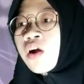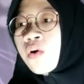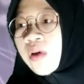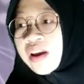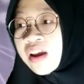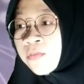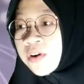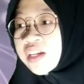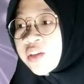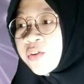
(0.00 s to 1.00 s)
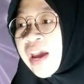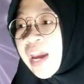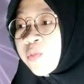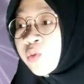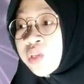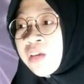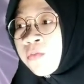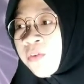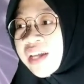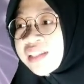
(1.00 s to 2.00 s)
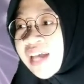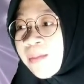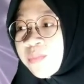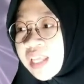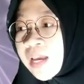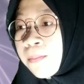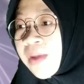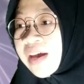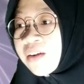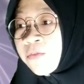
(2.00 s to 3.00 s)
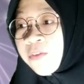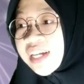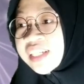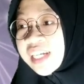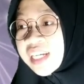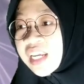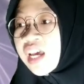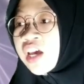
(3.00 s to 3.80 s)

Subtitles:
Whenever you have to divide something by a fraction,